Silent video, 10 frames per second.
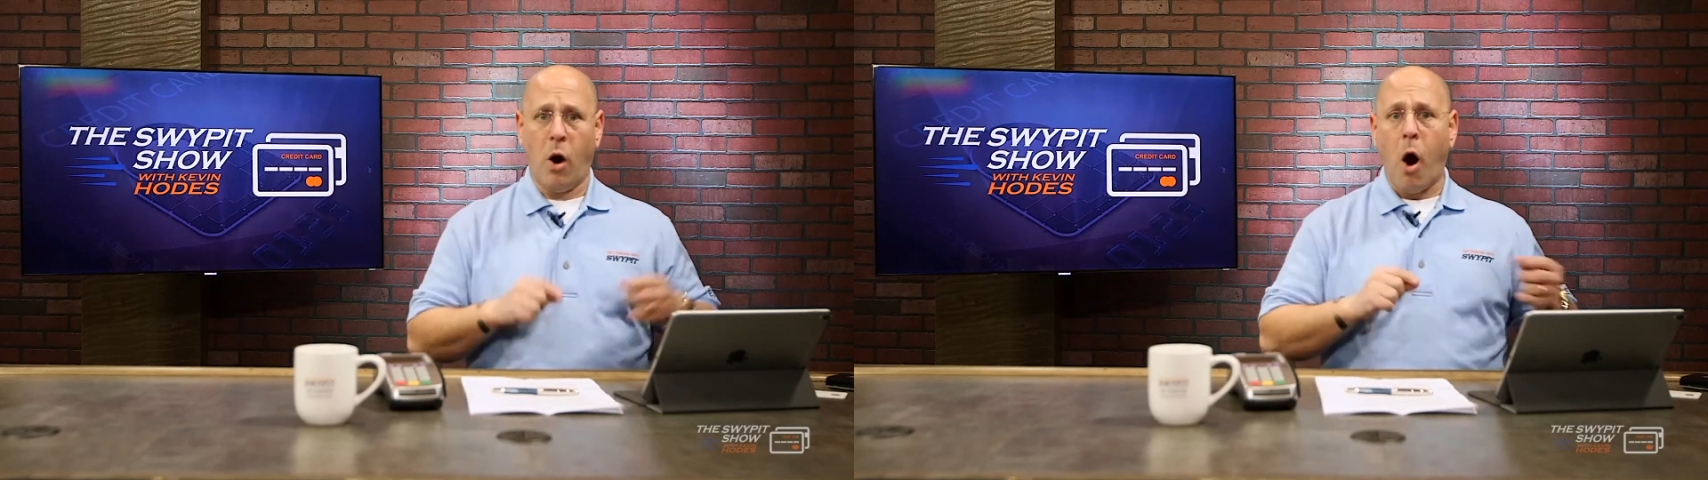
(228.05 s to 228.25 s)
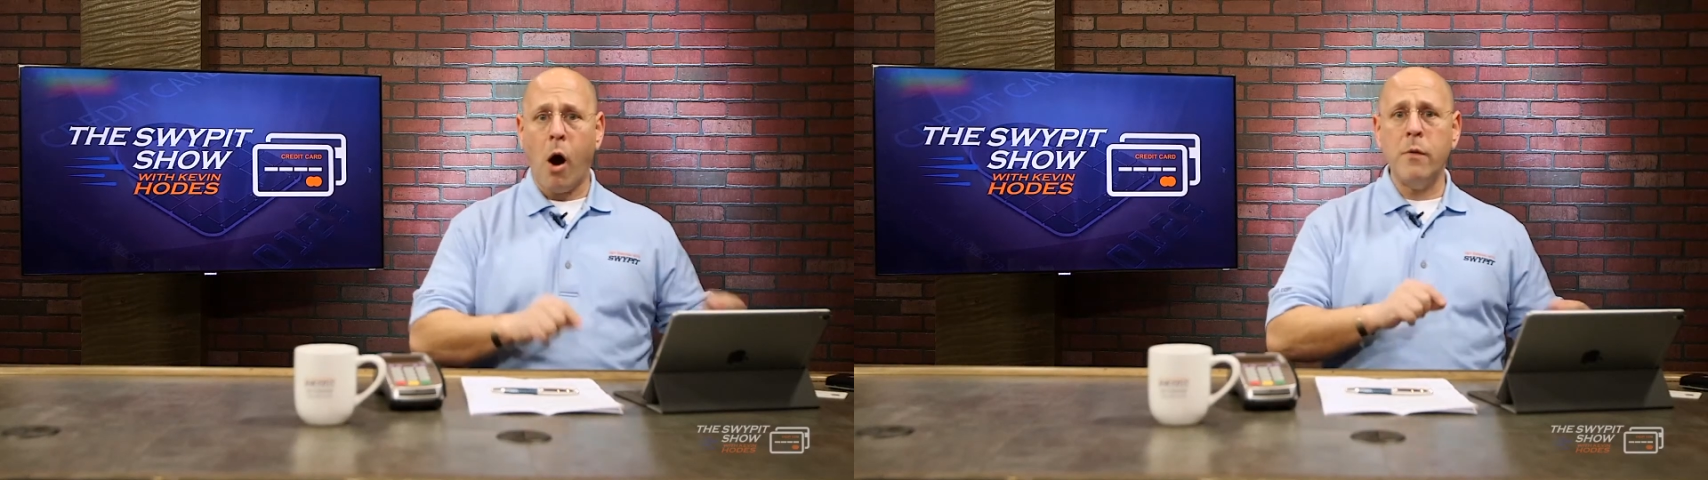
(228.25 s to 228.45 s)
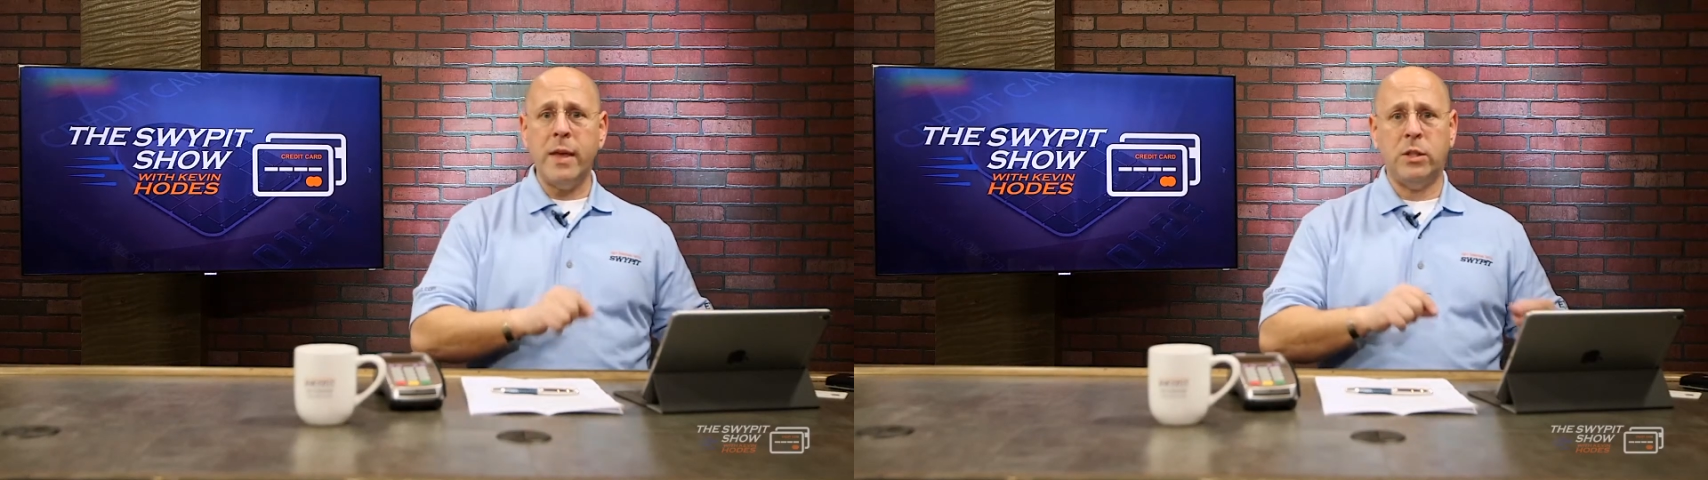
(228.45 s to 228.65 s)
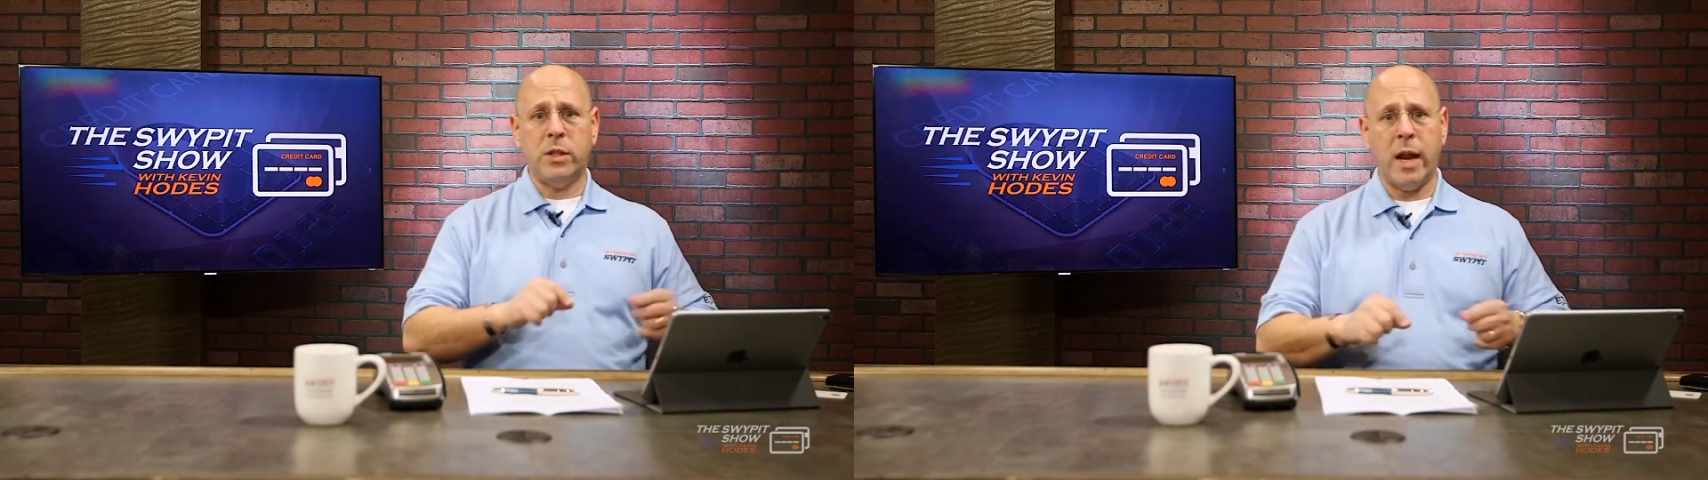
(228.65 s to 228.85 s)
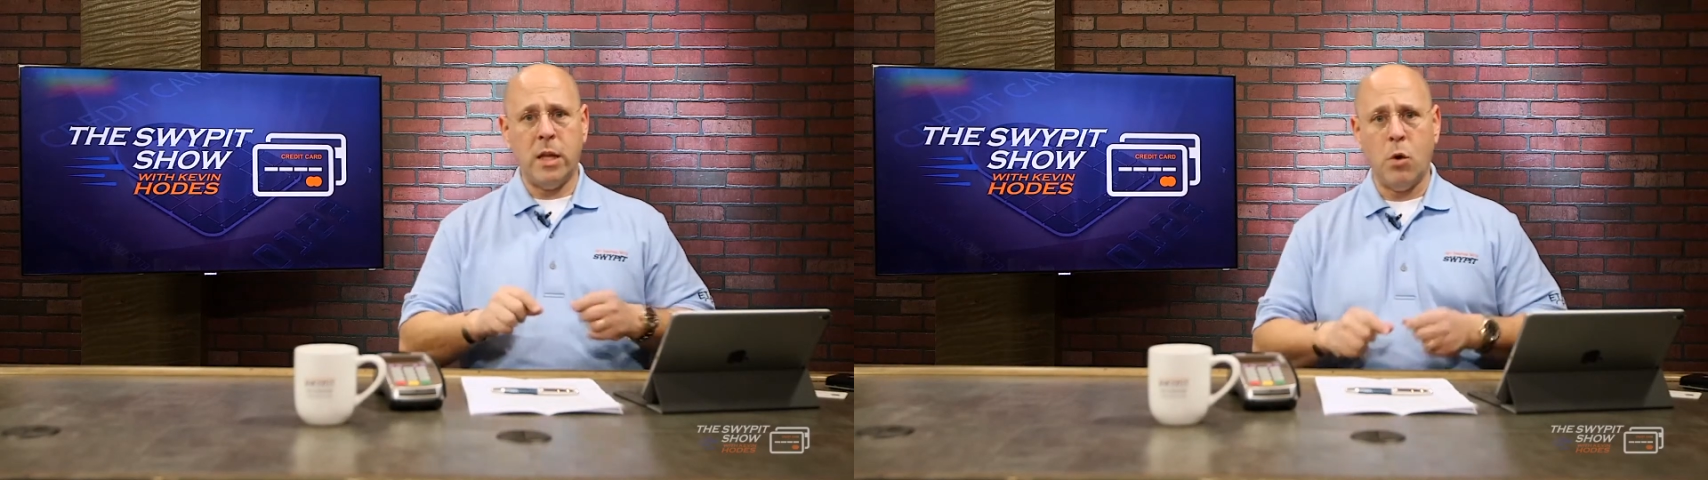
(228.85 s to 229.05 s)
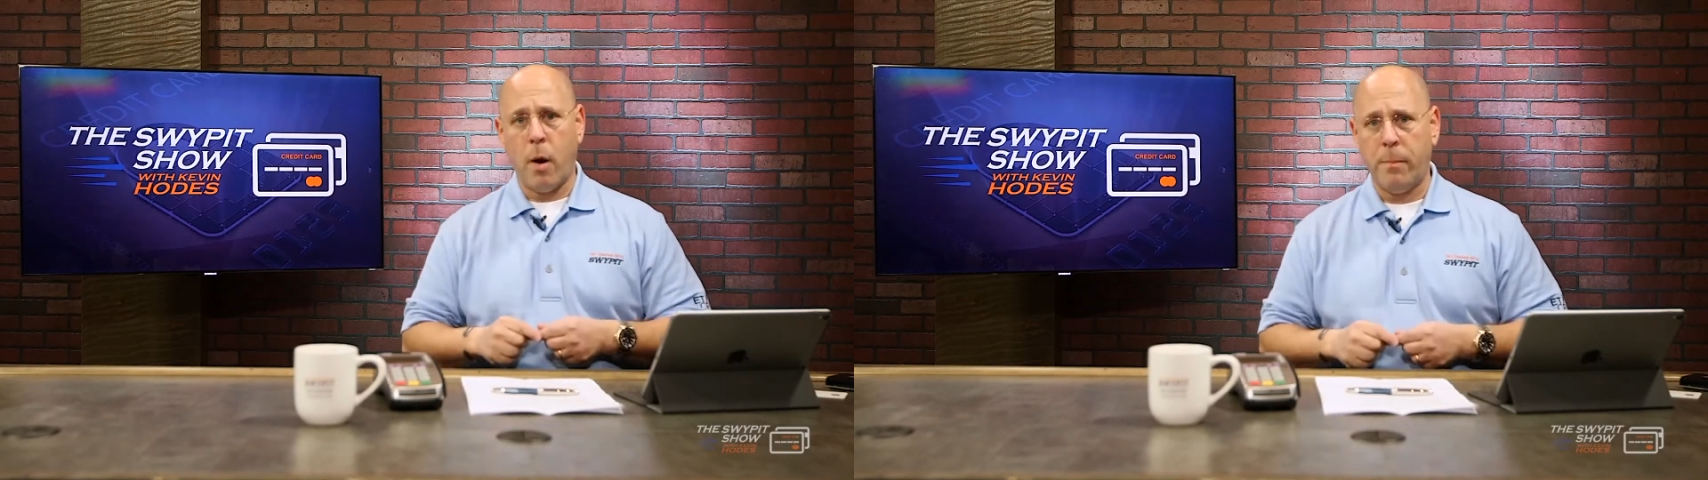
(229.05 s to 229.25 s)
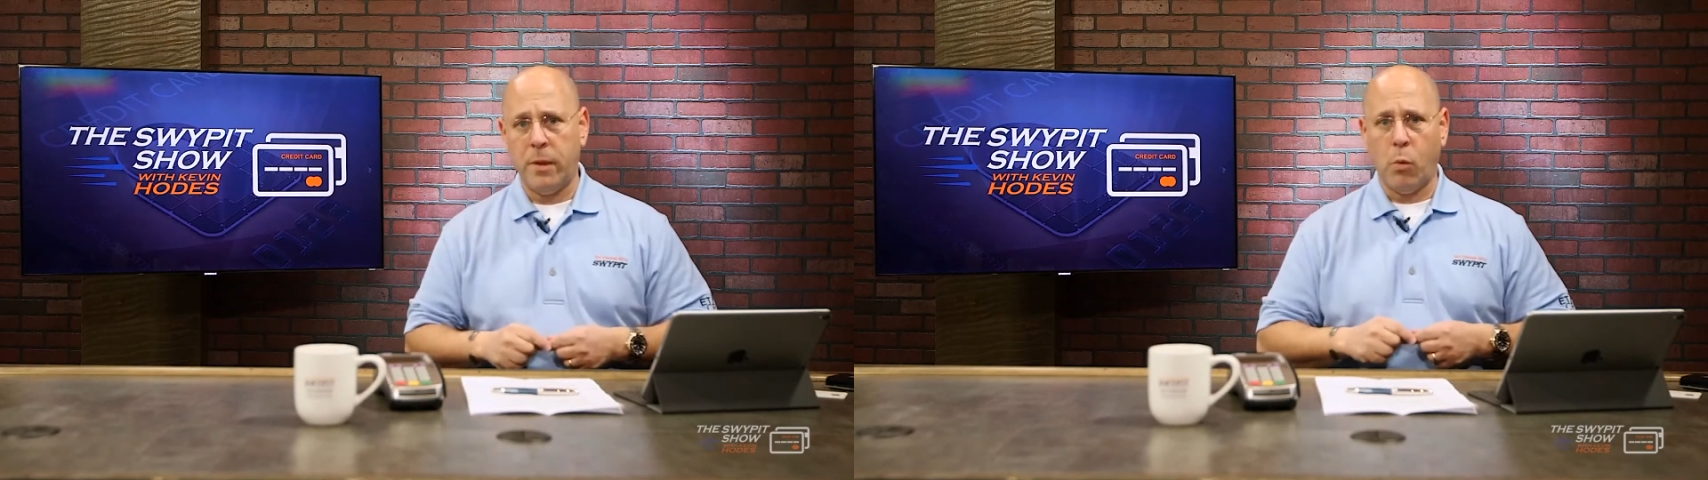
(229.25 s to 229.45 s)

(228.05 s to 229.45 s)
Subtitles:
Are they setting you up in the